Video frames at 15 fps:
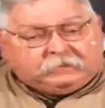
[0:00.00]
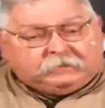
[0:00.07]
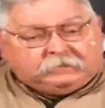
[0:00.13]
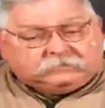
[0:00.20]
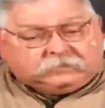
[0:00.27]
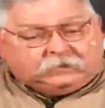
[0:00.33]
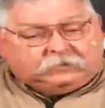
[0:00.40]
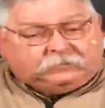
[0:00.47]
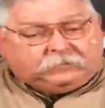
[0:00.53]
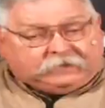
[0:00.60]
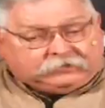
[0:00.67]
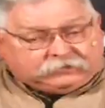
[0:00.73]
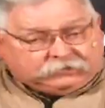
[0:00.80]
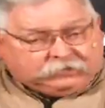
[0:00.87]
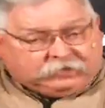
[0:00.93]
So make
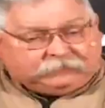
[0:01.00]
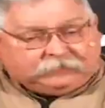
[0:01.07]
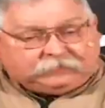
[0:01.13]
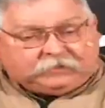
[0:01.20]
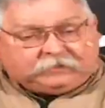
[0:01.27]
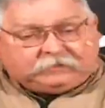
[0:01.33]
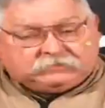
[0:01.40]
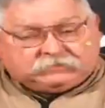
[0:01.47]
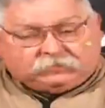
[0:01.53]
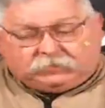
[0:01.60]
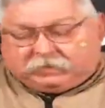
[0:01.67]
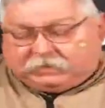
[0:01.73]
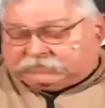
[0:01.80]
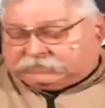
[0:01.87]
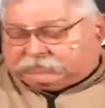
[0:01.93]
sure everything is the
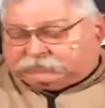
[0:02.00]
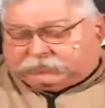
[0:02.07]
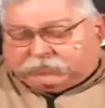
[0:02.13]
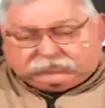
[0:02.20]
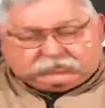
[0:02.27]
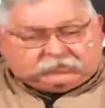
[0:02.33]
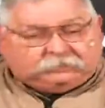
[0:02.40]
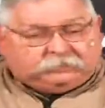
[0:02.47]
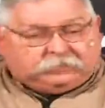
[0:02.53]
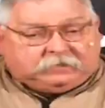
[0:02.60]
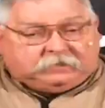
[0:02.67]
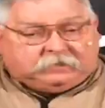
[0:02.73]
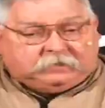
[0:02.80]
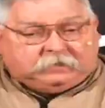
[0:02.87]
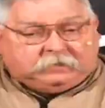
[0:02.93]
way it's supposed to
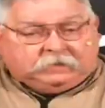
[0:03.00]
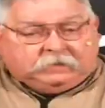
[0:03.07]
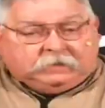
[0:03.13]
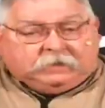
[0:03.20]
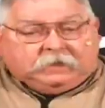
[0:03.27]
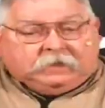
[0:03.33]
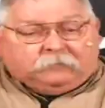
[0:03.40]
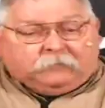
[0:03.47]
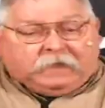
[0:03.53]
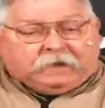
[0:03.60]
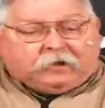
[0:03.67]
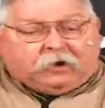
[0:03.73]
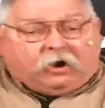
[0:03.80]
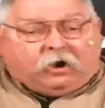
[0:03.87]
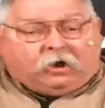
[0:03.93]
be. Make
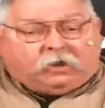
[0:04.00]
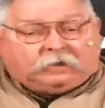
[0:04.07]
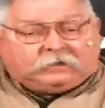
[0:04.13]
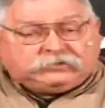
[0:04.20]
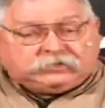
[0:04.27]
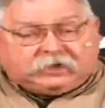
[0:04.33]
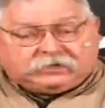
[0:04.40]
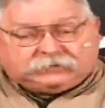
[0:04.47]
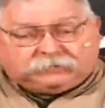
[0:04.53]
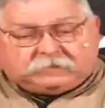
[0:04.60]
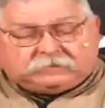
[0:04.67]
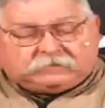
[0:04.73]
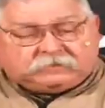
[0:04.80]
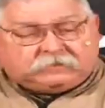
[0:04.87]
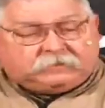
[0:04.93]
all
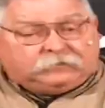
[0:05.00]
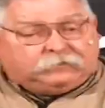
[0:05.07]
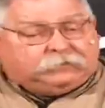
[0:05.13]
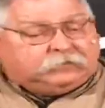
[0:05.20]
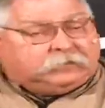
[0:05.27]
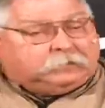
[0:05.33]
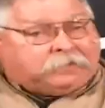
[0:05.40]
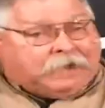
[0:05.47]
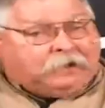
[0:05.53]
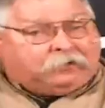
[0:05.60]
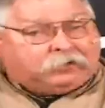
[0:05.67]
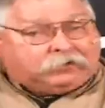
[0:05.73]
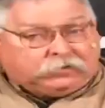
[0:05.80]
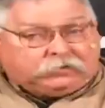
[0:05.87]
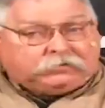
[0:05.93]
adjustments with the
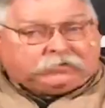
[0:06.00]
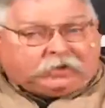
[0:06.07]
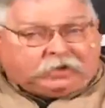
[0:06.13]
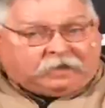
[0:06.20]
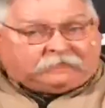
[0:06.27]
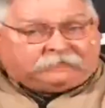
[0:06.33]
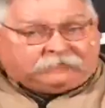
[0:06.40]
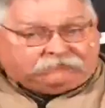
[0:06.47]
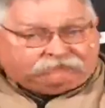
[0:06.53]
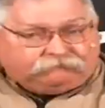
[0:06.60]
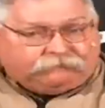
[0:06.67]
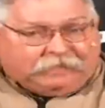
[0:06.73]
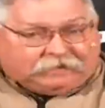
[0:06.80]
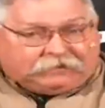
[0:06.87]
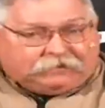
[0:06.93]
power turned off.
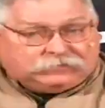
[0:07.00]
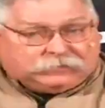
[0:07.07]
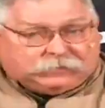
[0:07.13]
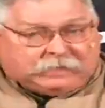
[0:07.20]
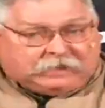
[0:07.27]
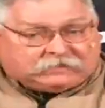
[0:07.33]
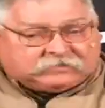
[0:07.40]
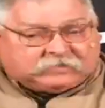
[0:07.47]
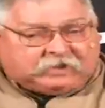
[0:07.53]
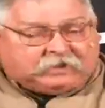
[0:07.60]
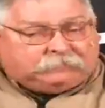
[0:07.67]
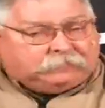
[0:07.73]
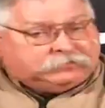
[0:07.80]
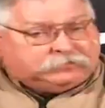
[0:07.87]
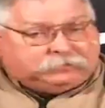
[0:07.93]
That goes without
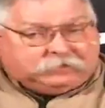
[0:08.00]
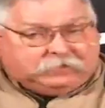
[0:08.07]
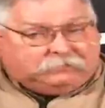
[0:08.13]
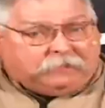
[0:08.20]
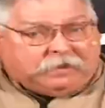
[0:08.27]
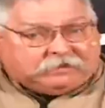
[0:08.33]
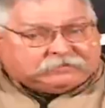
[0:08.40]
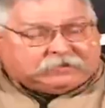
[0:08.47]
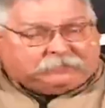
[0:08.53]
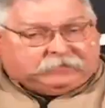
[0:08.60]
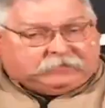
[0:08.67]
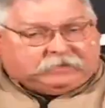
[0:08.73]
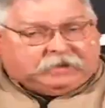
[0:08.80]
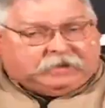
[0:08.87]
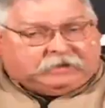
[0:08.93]
saying, but you'd be amazed how
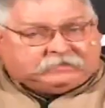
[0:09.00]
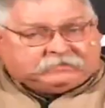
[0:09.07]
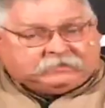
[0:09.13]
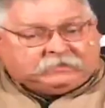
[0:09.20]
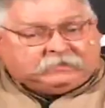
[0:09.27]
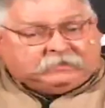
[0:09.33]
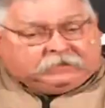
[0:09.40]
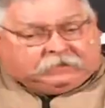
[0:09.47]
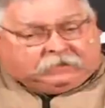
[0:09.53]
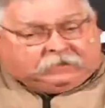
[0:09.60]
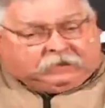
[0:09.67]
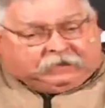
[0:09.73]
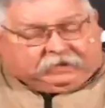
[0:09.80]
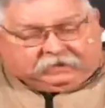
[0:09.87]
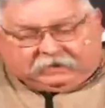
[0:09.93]
many guys,
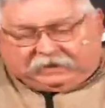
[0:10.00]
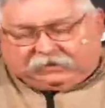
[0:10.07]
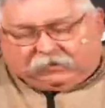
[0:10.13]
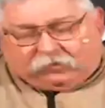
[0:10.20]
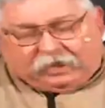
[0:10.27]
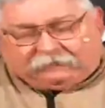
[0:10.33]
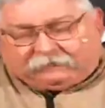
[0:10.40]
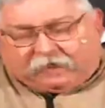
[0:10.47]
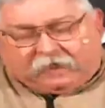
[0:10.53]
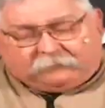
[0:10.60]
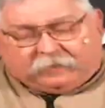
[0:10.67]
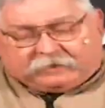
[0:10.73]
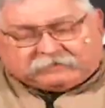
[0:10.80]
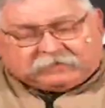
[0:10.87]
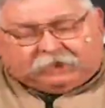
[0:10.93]
and I know I've caught
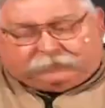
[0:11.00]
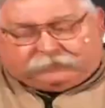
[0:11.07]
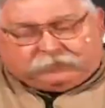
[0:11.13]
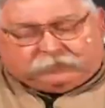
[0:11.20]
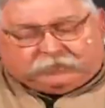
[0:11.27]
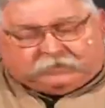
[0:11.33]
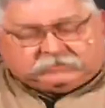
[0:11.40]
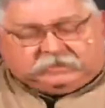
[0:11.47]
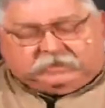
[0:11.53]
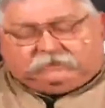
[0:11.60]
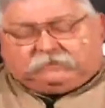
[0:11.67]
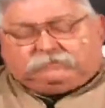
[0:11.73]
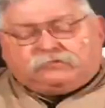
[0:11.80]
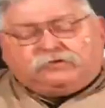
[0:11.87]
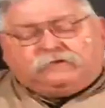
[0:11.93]
myself doing this,
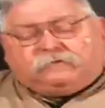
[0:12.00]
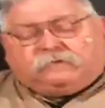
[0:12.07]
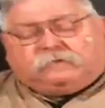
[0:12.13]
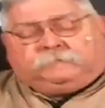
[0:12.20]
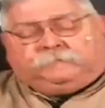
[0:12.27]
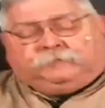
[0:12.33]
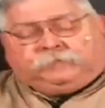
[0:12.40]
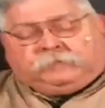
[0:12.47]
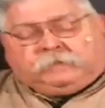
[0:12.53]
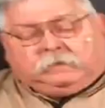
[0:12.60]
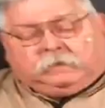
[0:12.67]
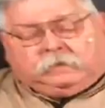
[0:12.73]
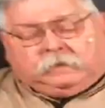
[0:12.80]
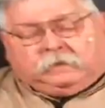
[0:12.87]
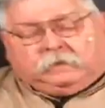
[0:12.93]
even moving
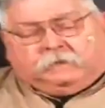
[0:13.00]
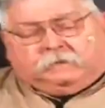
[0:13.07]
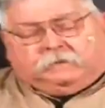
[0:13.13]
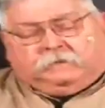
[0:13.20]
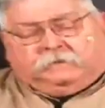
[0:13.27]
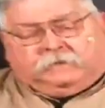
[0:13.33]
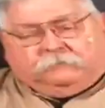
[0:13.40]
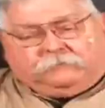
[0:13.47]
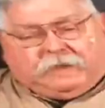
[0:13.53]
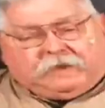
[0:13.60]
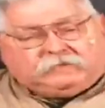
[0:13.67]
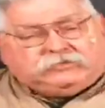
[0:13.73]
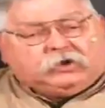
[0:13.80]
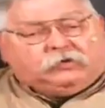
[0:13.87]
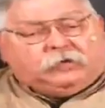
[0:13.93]
the
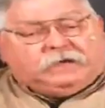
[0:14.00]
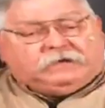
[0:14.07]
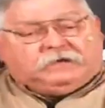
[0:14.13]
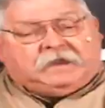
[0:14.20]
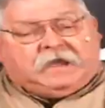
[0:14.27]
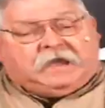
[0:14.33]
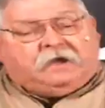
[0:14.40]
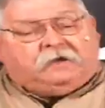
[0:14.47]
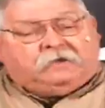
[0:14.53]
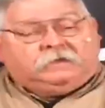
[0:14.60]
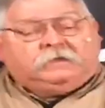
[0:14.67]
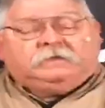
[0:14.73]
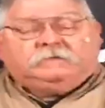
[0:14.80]
banjo in and out.